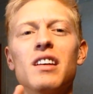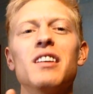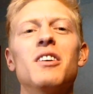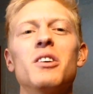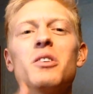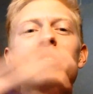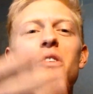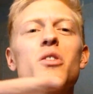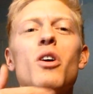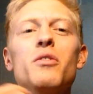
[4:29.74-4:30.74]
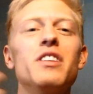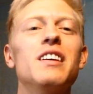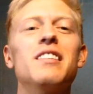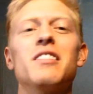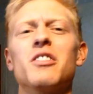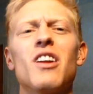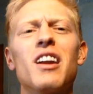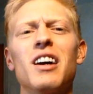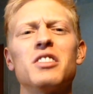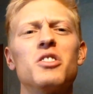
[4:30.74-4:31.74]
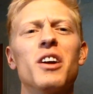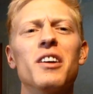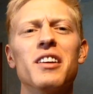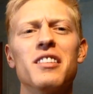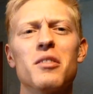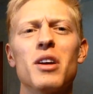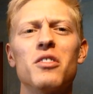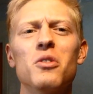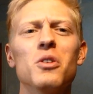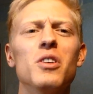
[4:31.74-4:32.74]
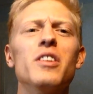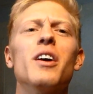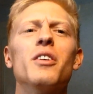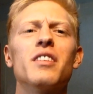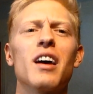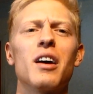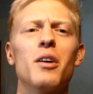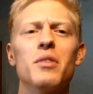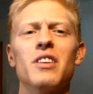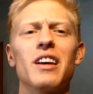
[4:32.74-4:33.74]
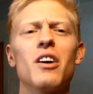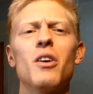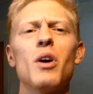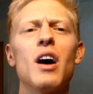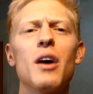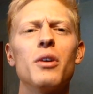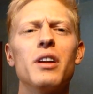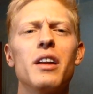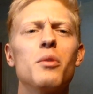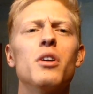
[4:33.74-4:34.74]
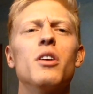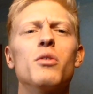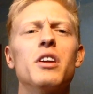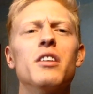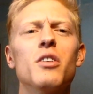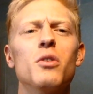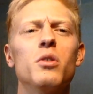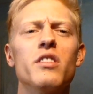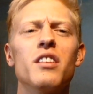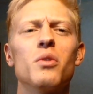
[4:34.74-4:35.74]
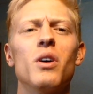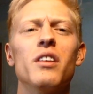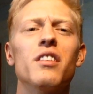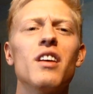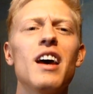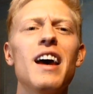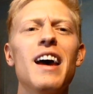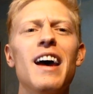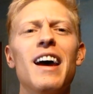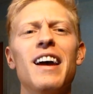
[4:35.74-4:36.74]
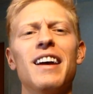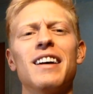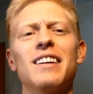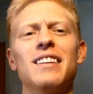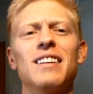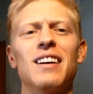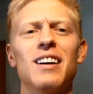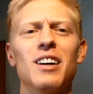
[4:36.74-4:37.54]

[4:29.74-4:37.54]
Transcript: You know of Zyzz. There's a lot of Australians at my school. They always talk up. They're like, oh, well, how would anyone over here know who Zyzz was? And